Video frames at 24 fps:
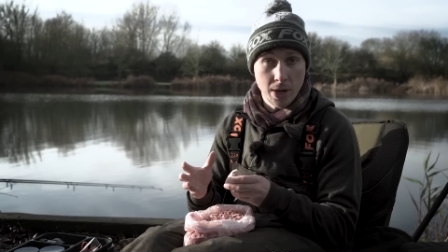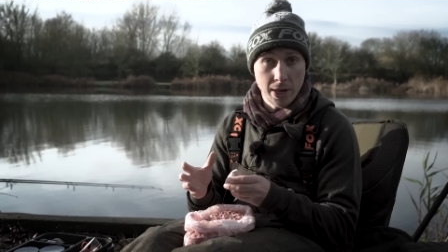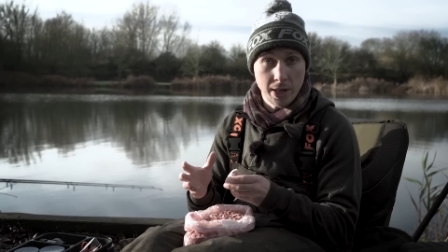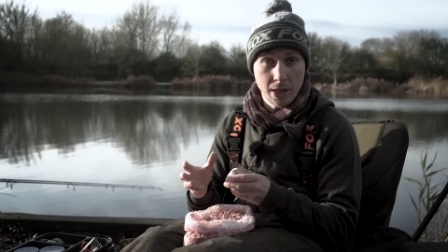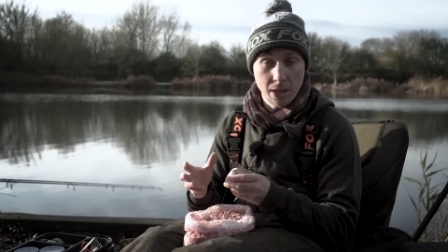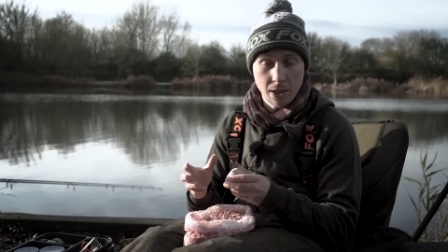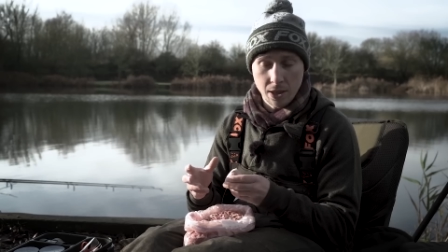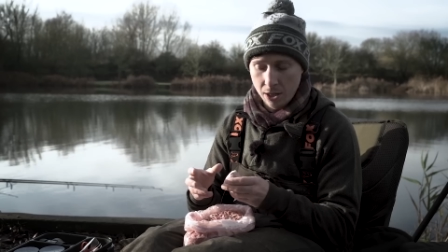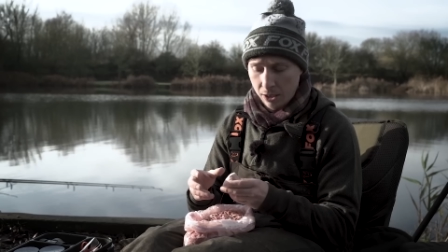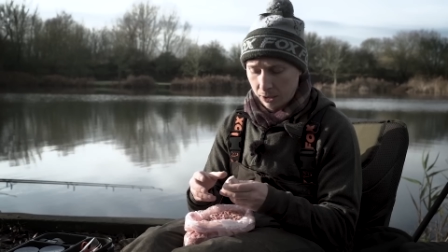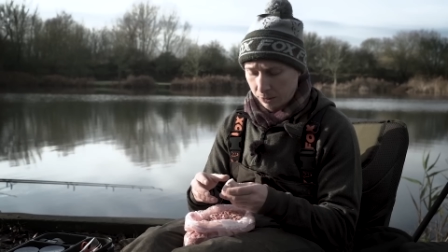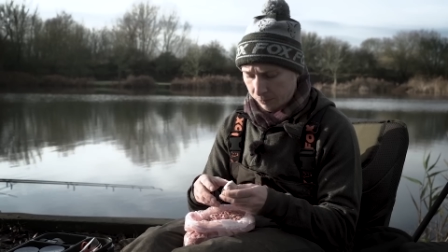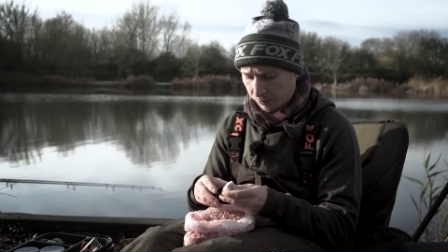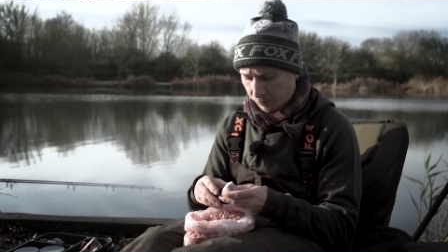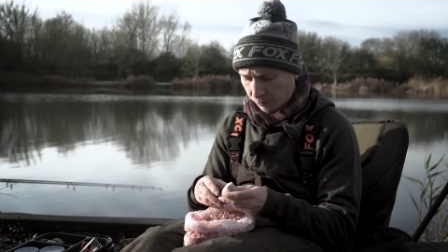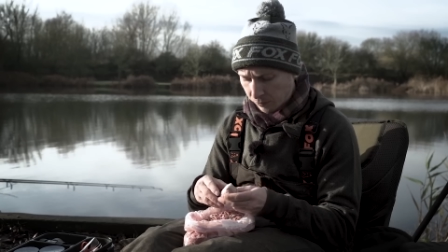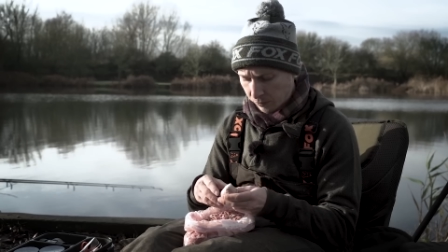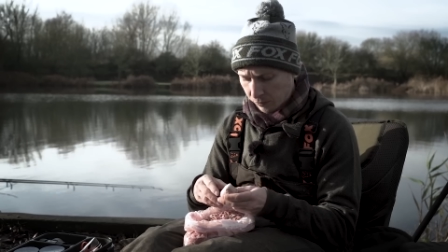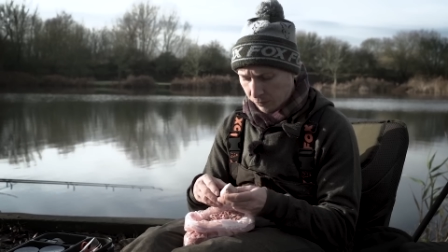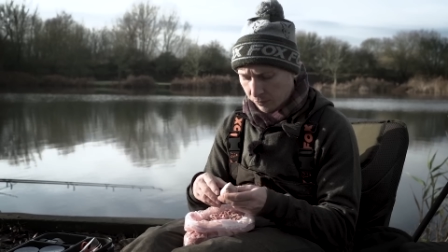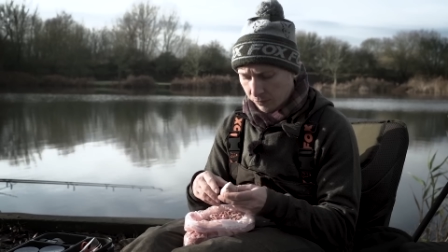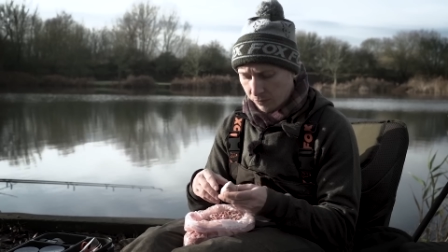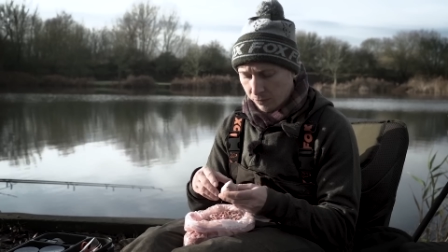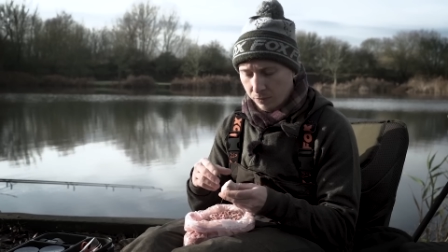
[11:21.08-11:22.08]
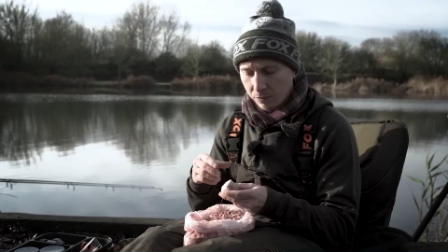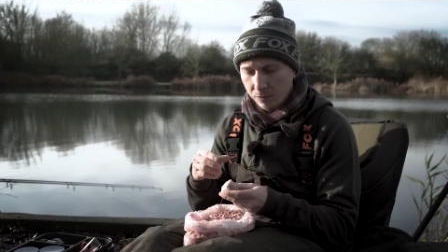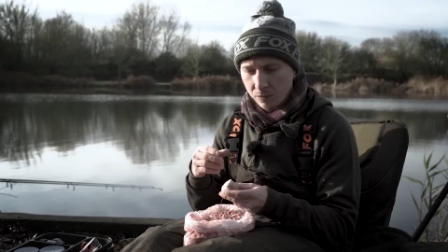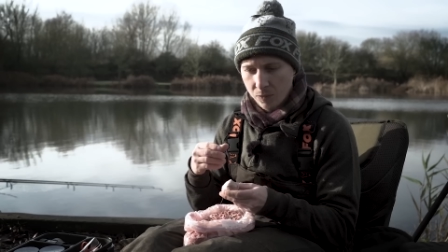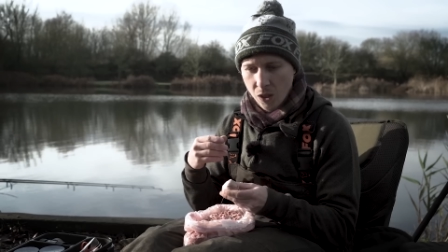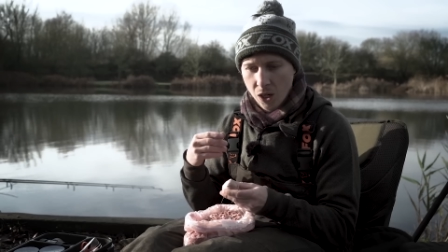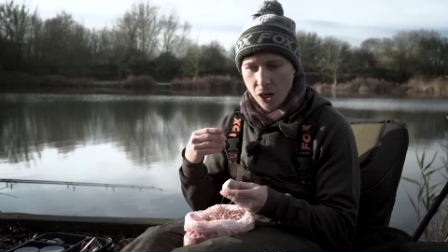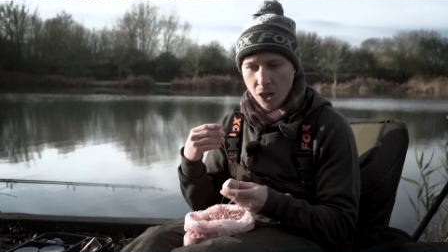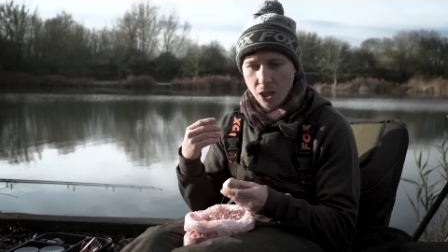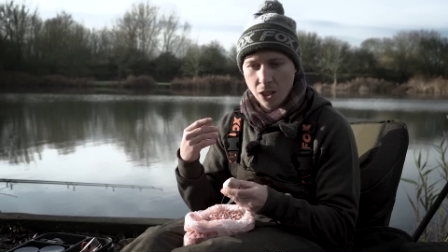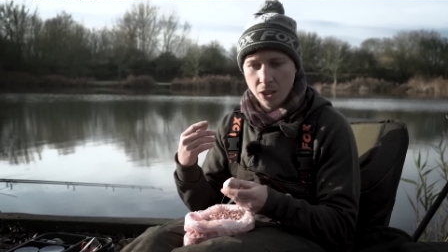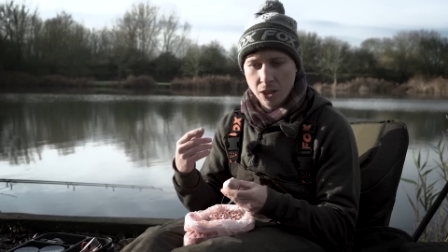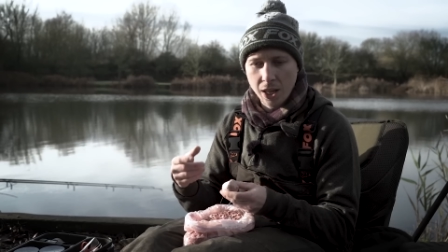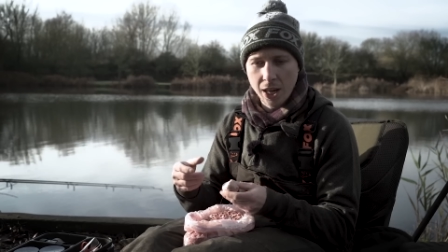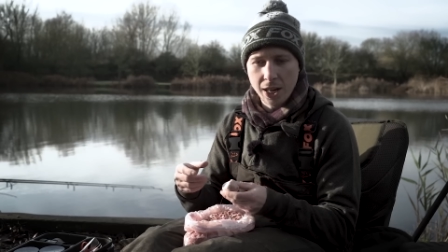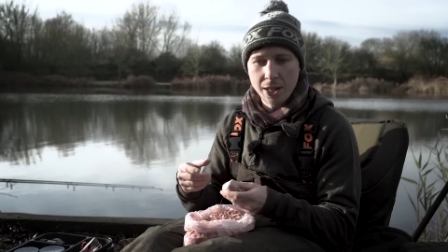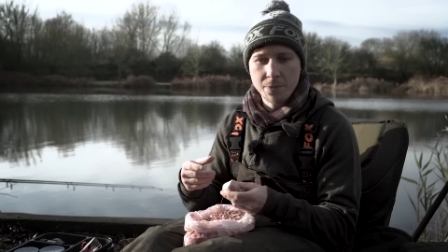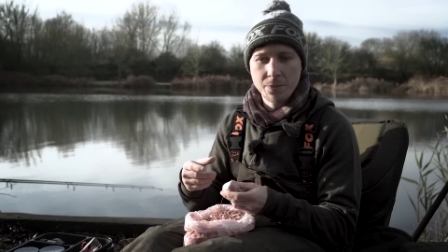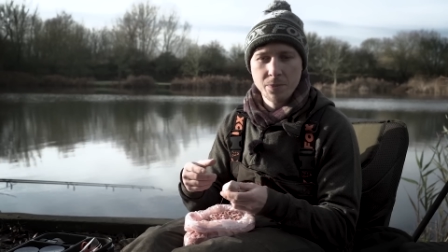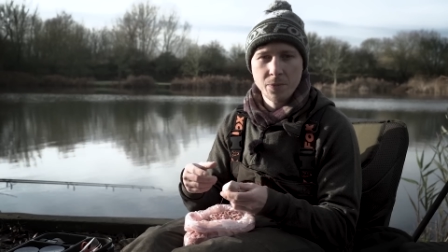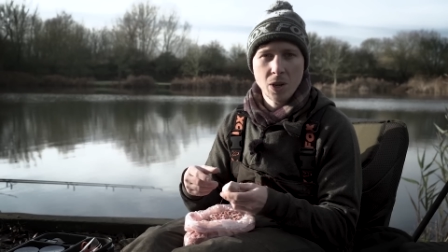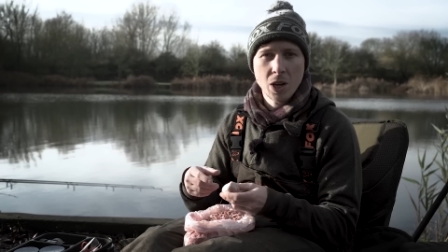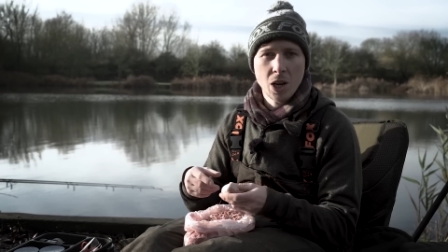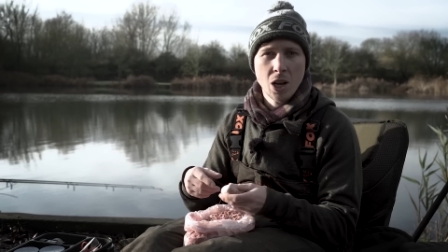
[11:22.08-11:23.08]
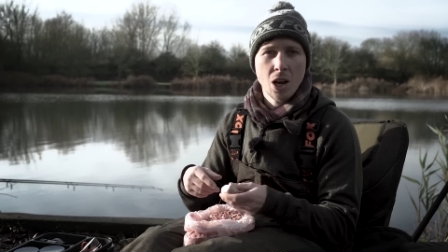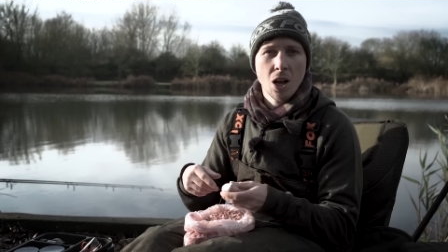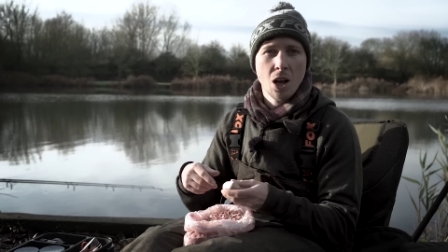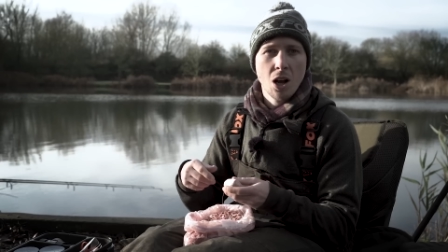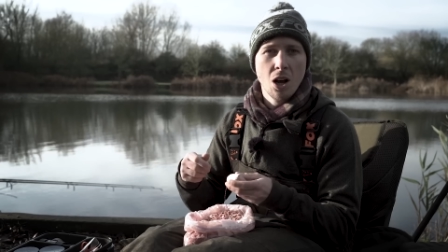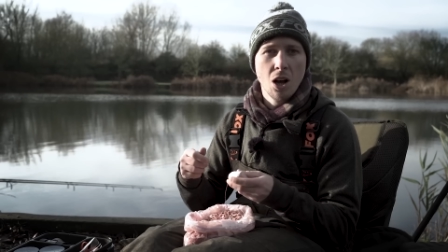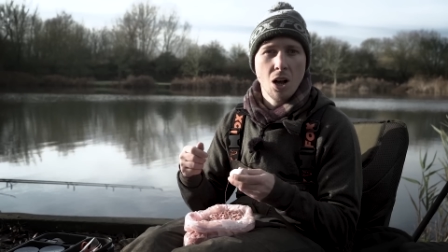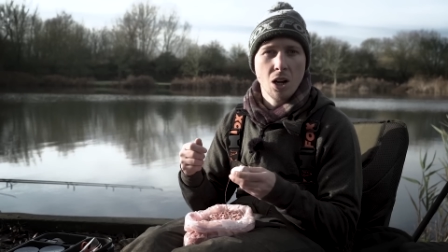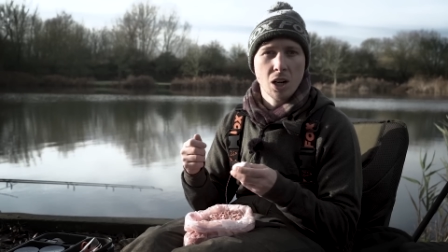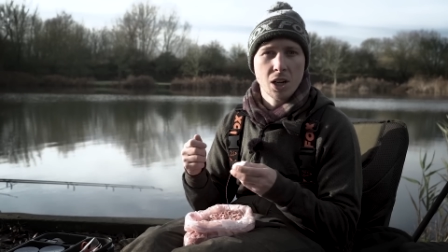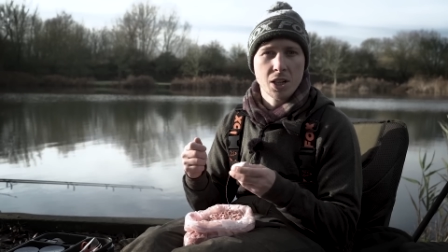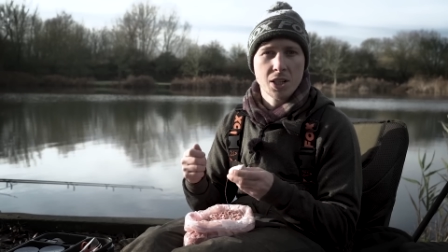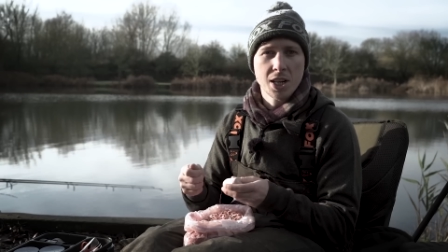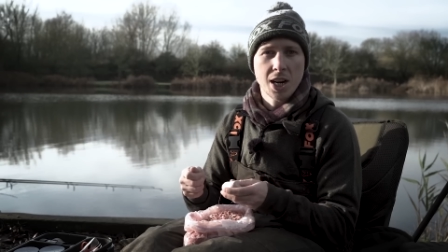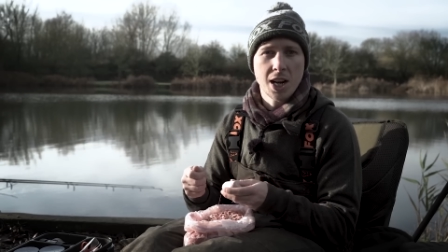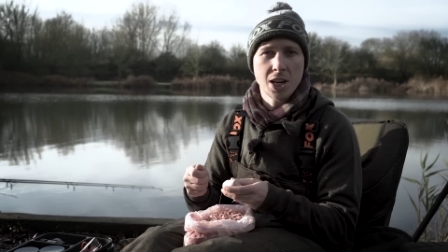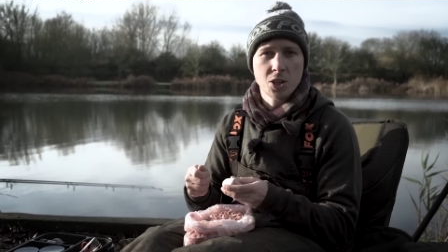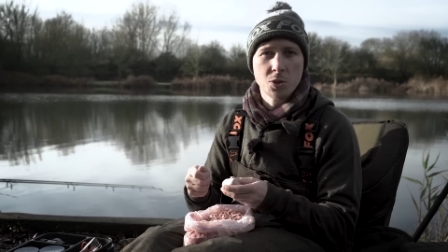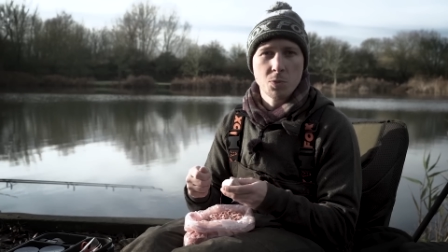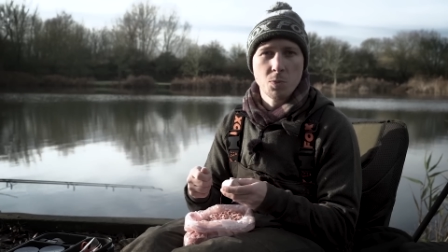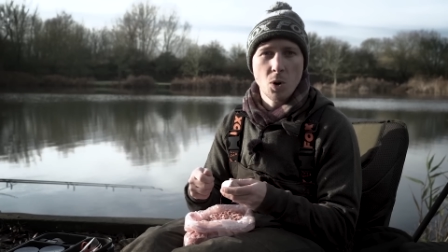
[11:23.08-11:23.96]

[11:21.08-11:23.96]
anything. Then I'll attach